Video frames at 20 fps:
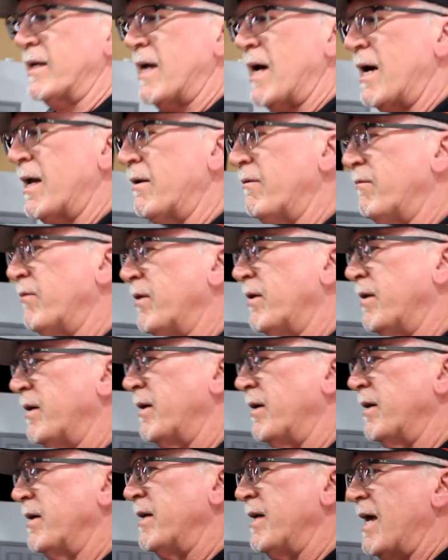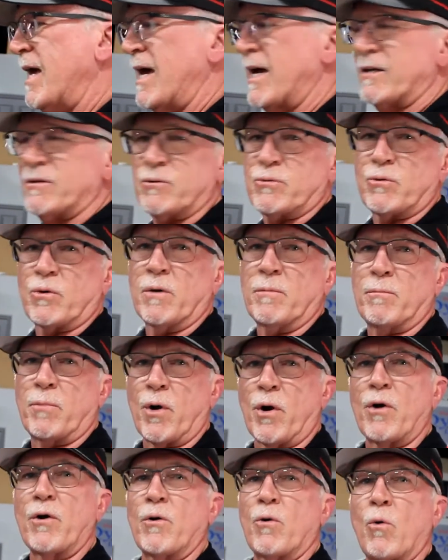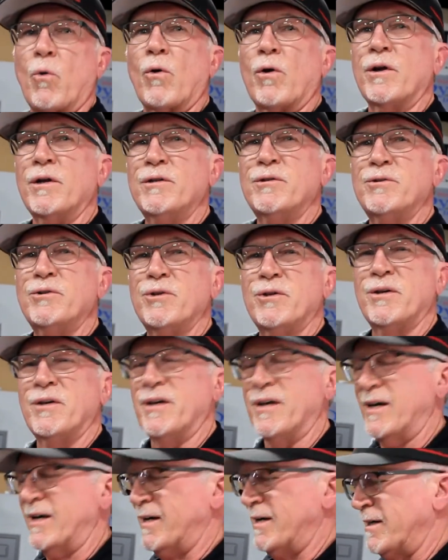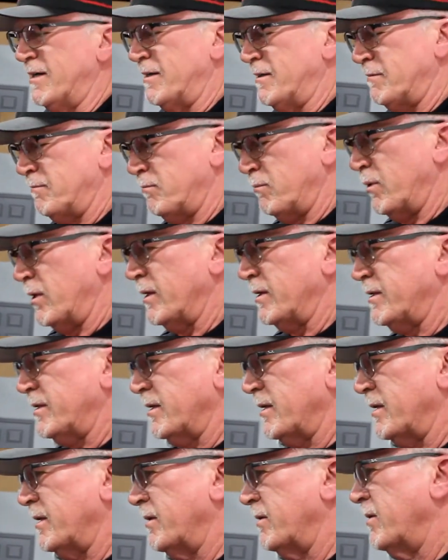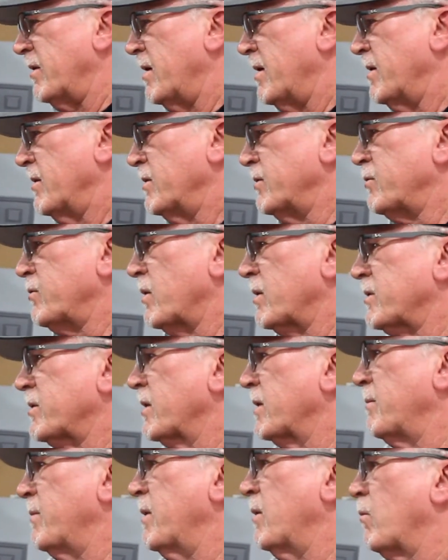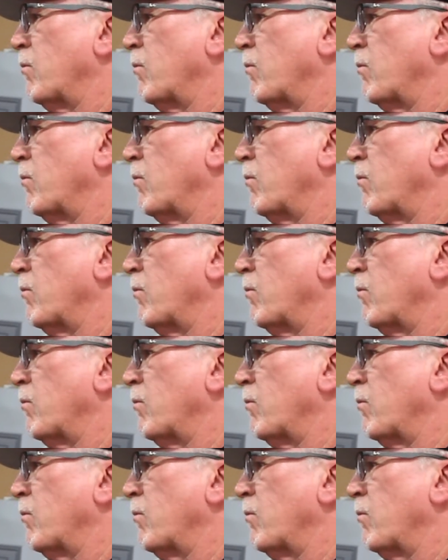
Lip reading: kind of an extra burnt orange. But this truck's going to be a